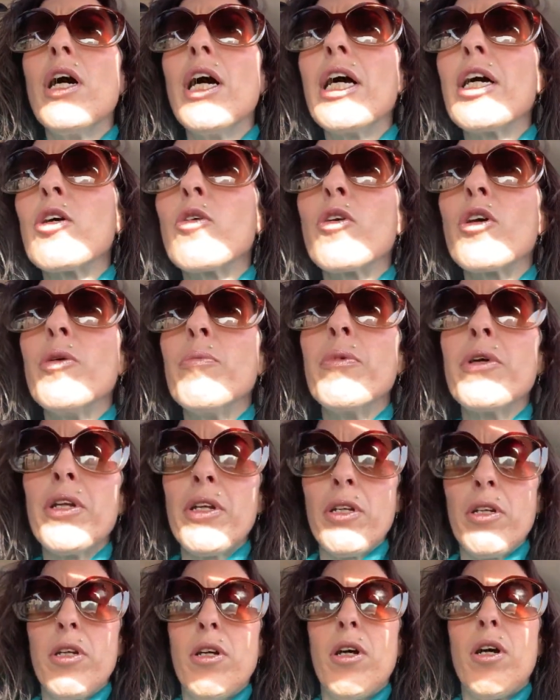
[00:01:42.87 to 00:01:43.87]
Hang on a
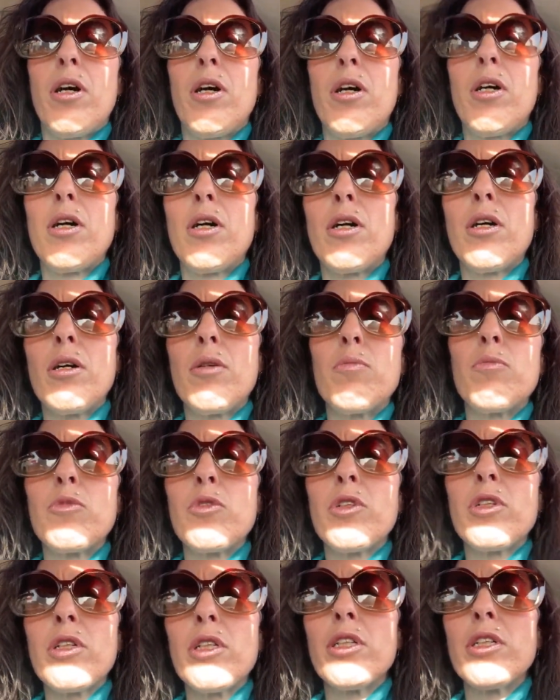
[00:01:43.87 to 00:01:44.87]
minute. I'm
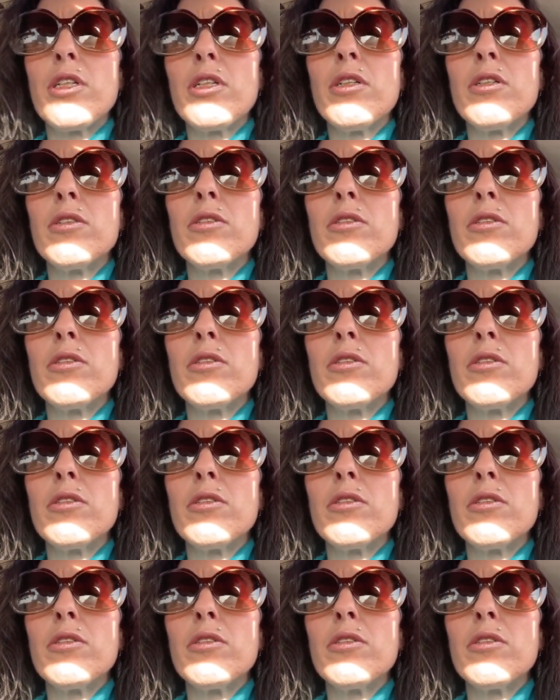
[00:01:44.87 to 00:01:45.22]
really...